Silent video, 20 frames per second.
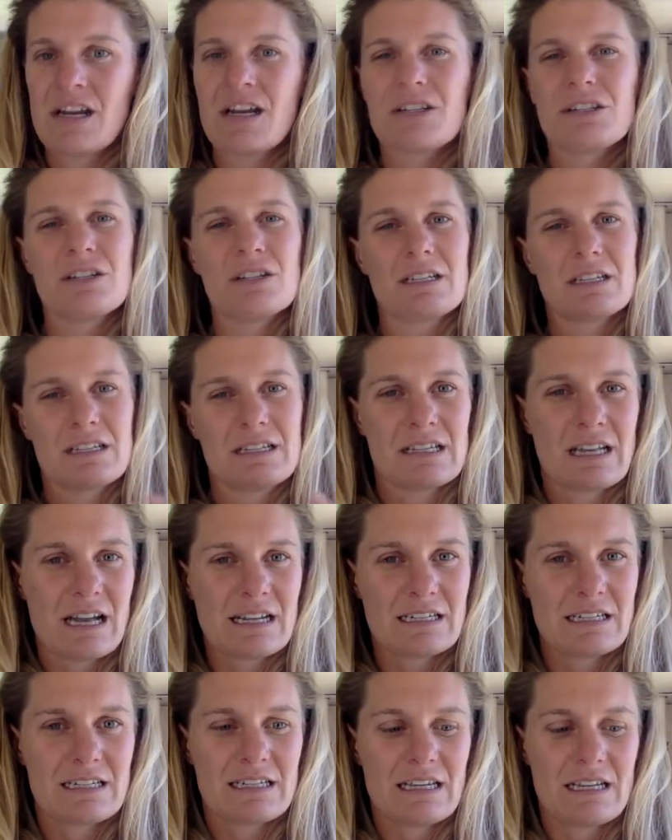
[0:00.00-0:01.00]
So you can
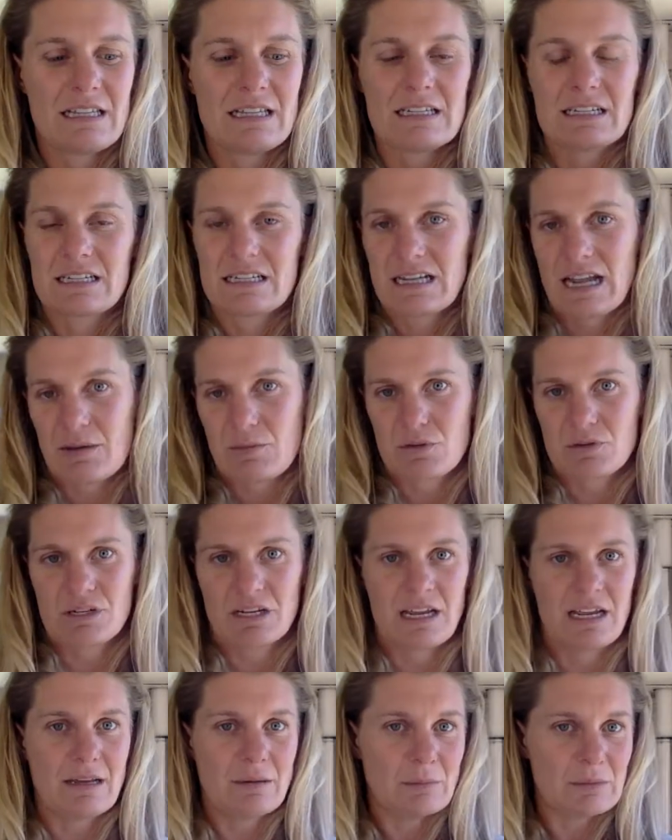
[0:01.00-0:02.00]
start to see that stable
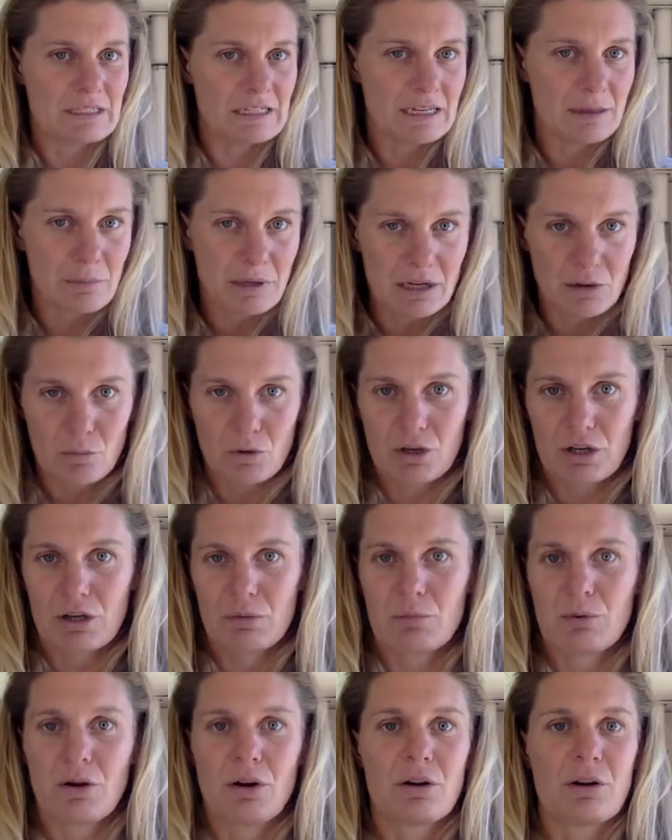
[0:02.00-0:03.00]
teams, limiting work
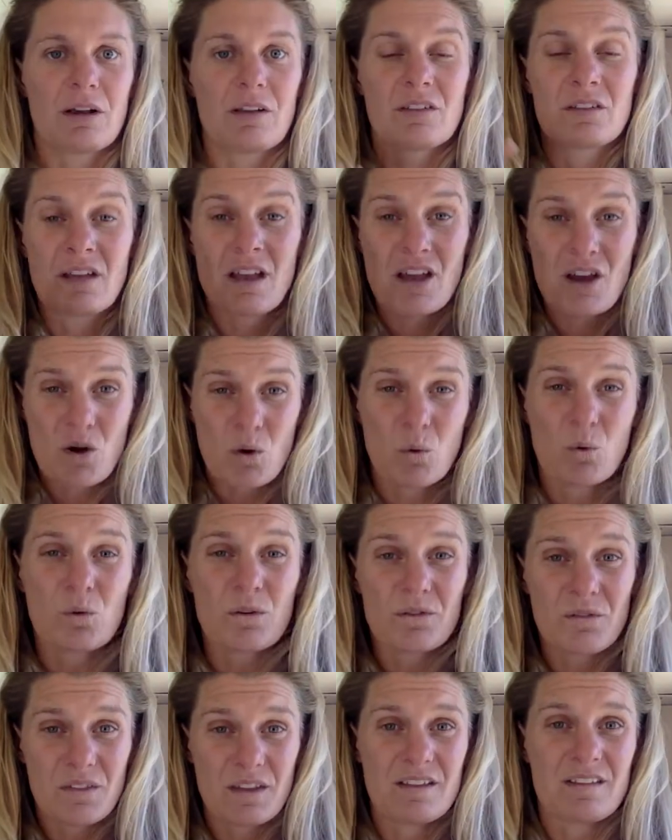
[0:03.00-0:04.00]
in progress, all
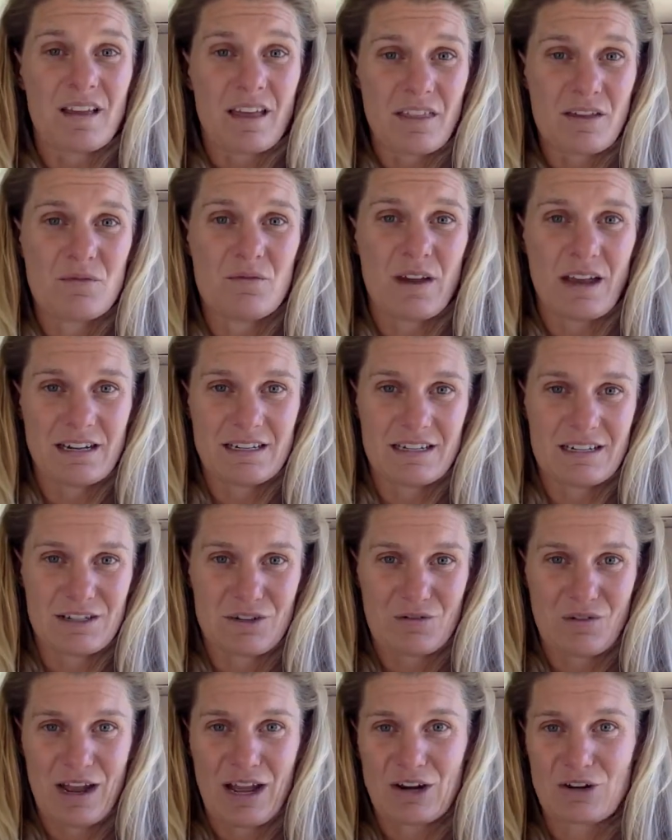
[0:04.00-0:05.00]
of these other factors
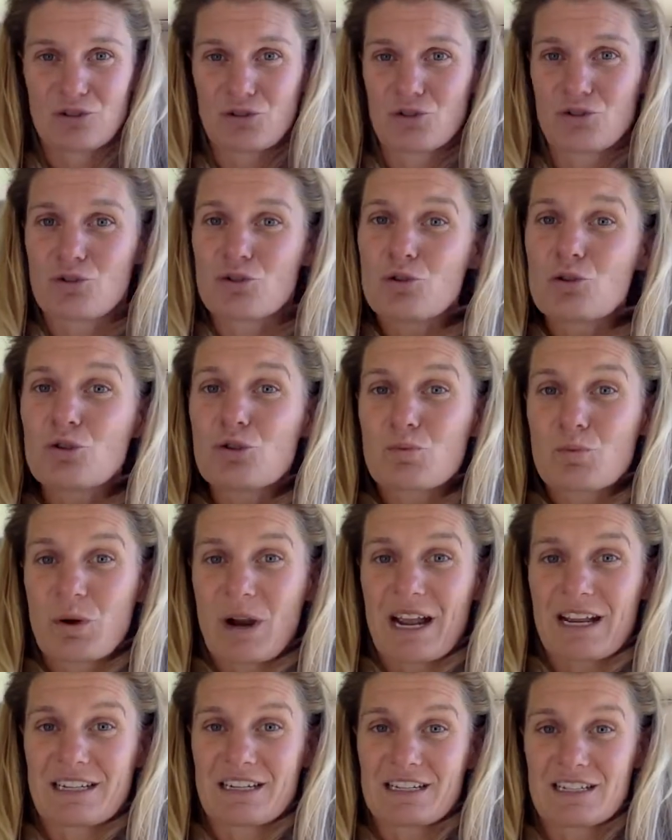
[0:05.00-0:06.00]
around good
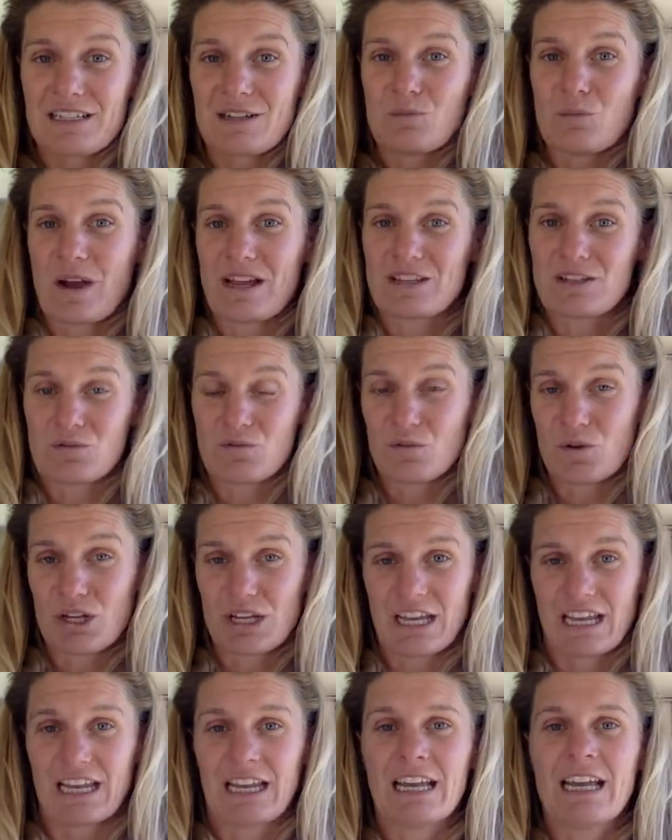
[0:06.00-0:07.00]
practice and ways of
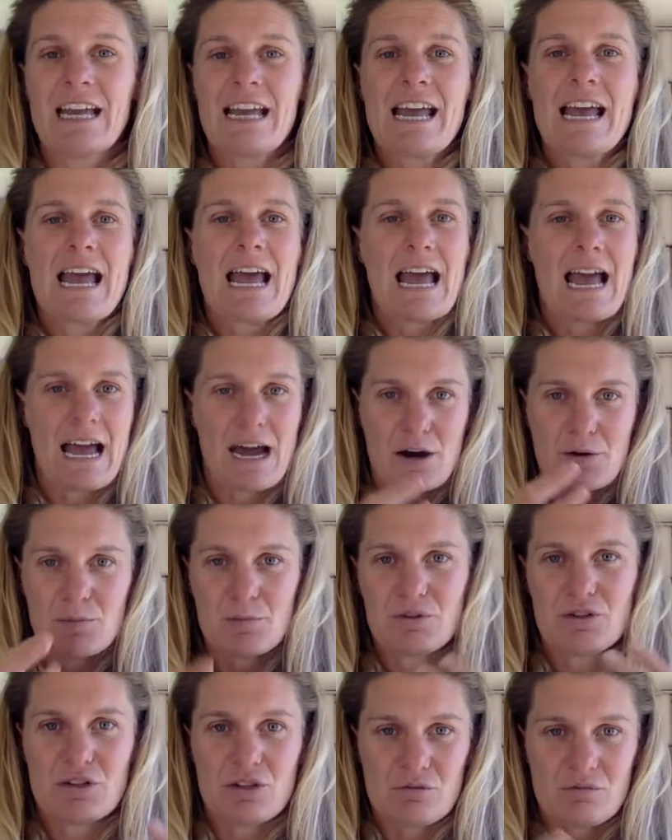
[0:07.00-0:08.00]
working help
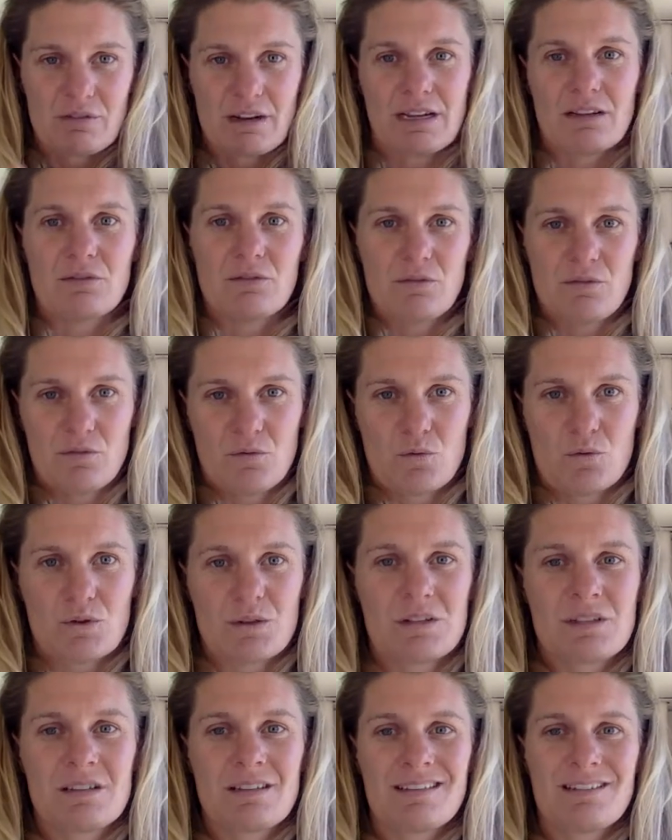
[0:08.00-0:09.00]
to
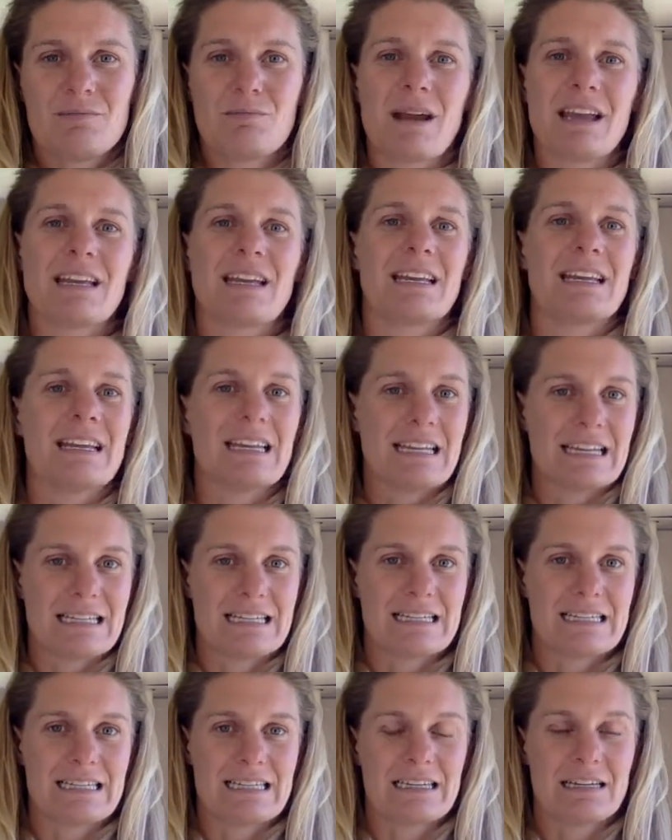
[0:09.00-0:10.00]
reinforce making
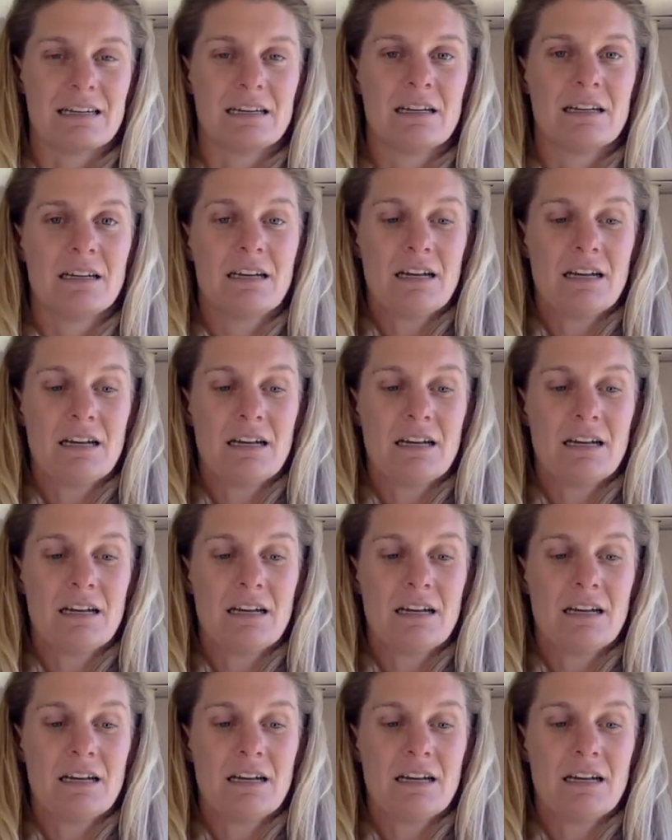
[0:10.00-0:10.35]
easier